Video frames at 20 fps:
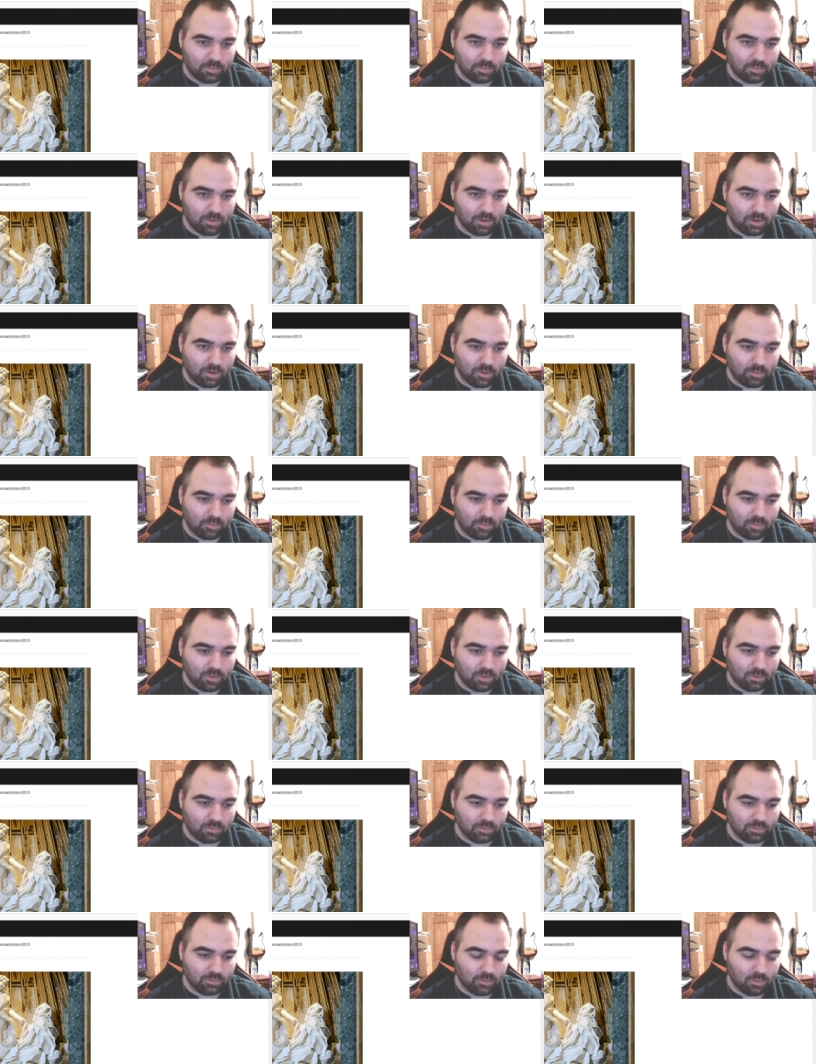
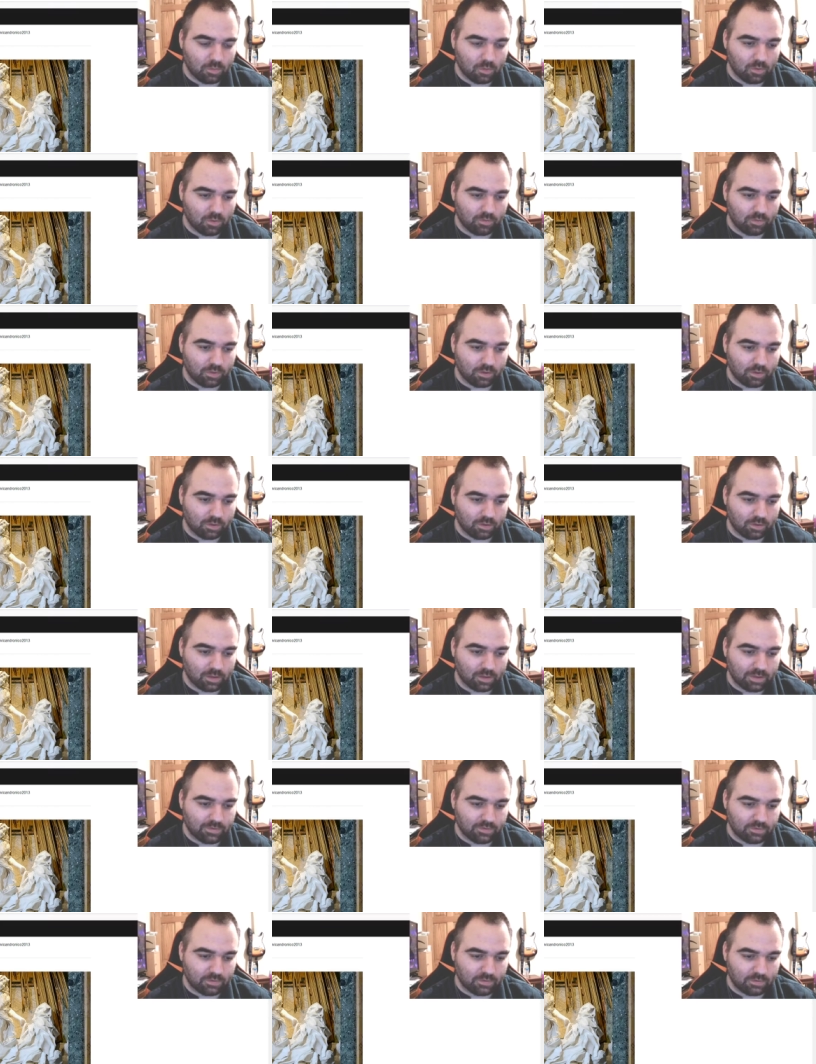opposed to more of the
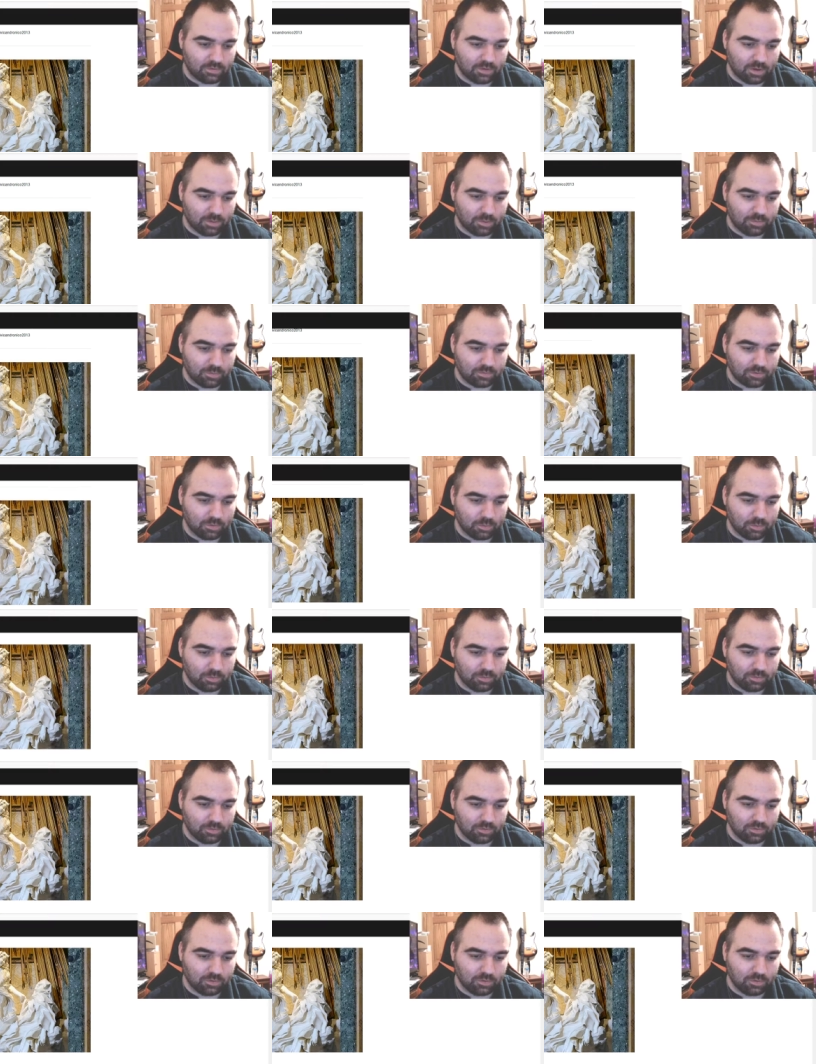classical type of
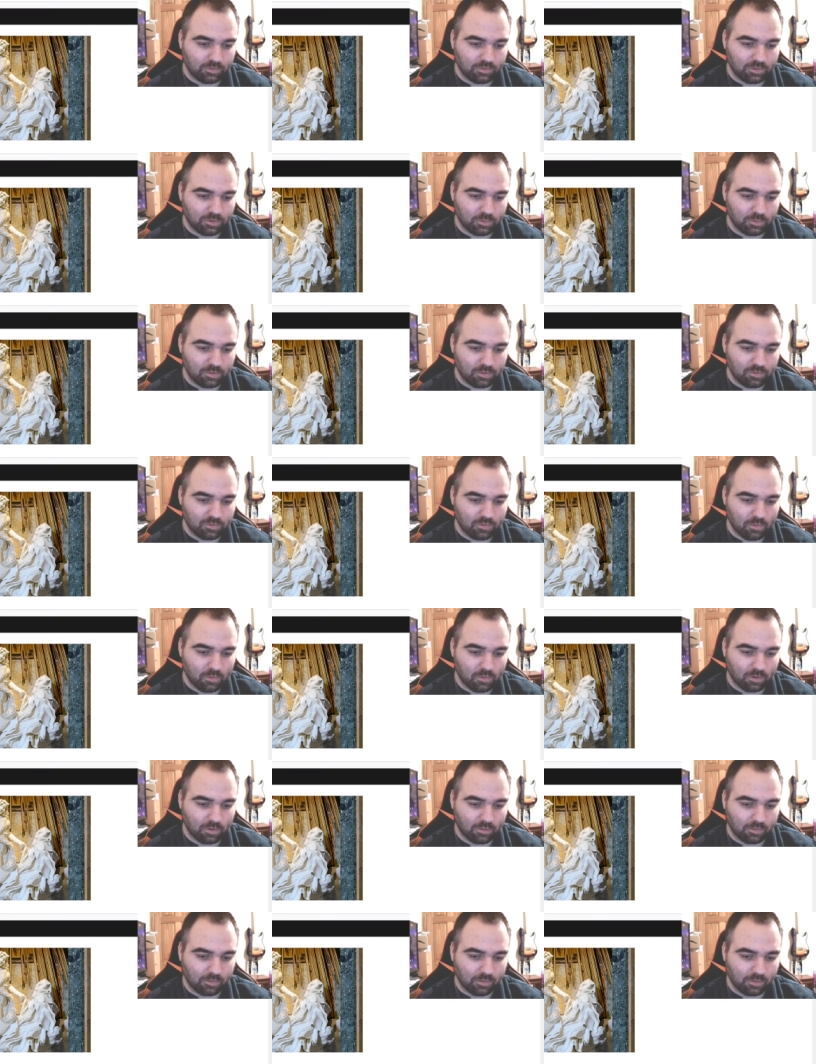sculptures you've seen
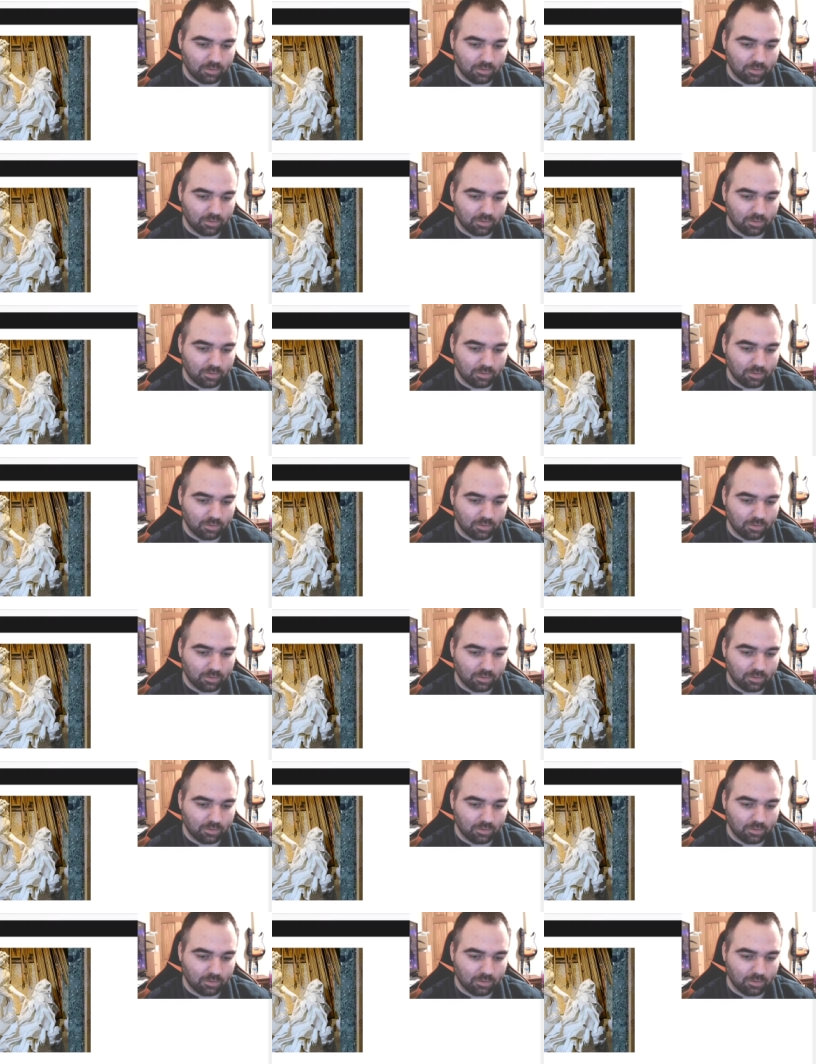before.